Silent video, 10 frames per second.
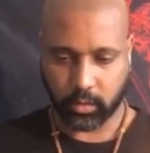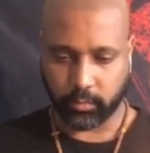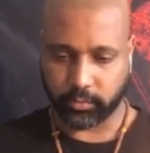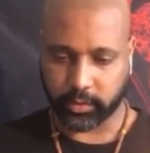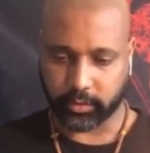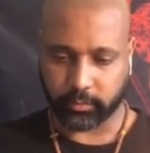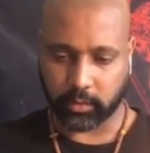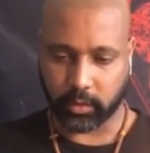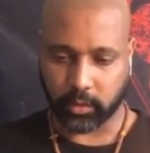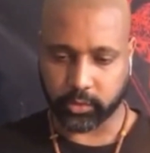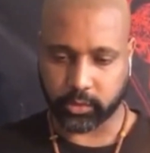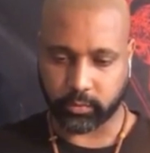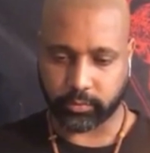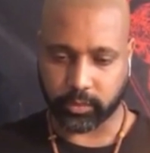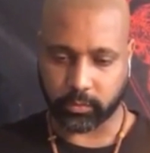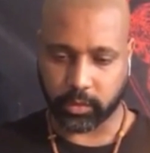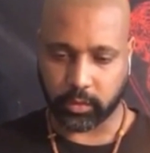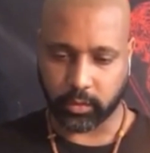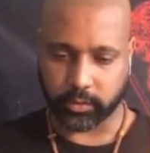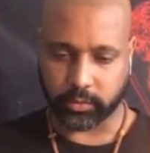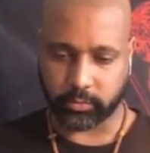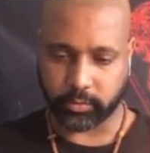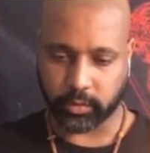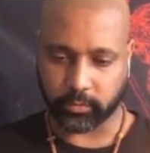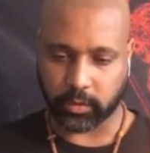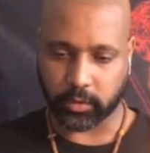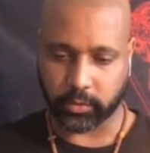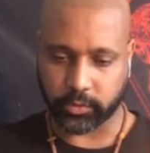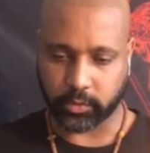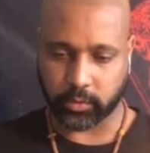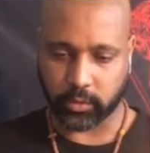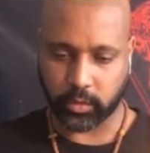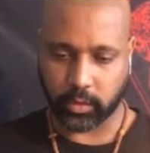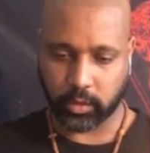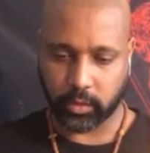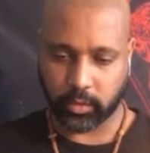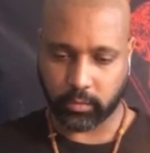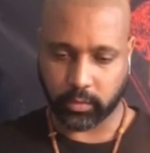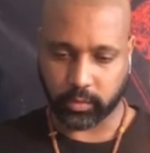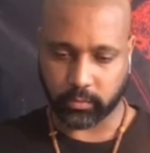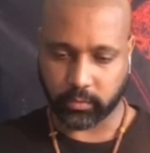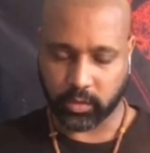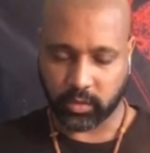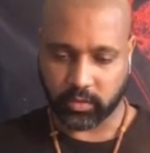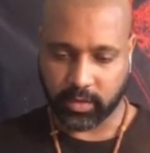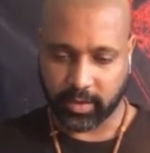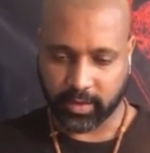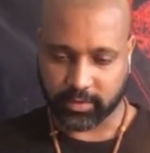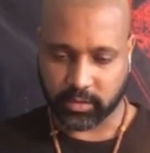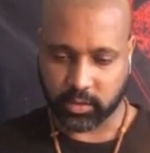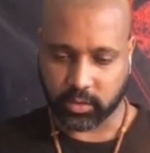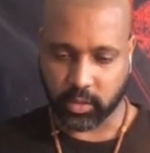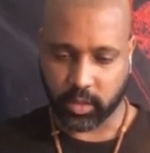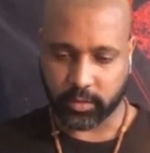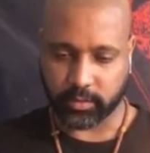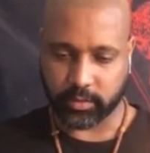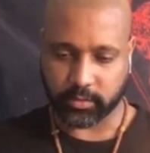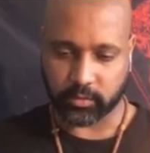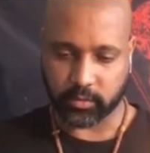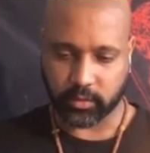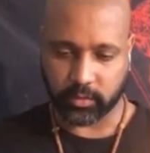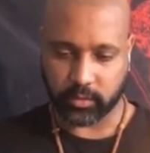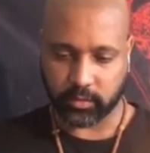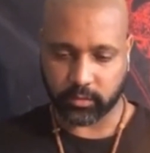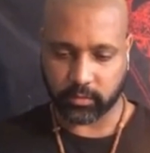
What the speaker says: Bring him closer, bring him closer, bring him closer. Make him as solid as you can.